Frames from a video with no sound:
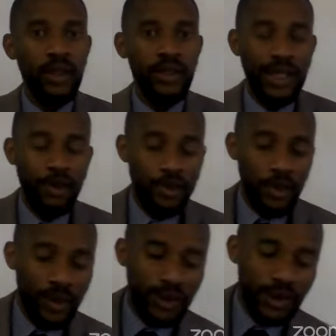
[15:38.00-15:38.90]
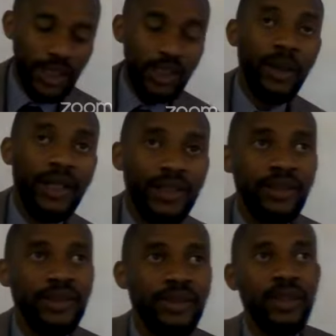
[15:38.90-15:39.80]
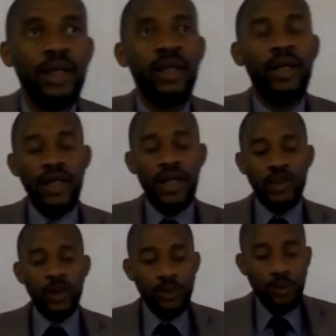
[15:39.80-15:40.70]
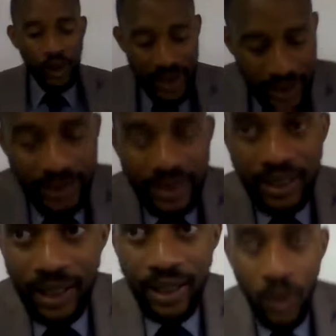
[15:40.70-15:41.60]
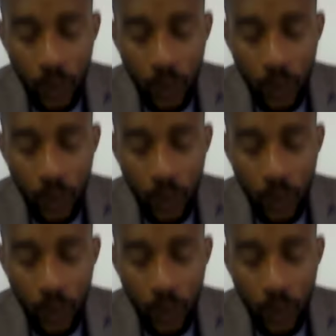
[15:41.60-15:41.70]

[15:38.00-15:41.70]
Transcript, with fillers: Thank you very much. Thank you, my leader. As we proceed, uh,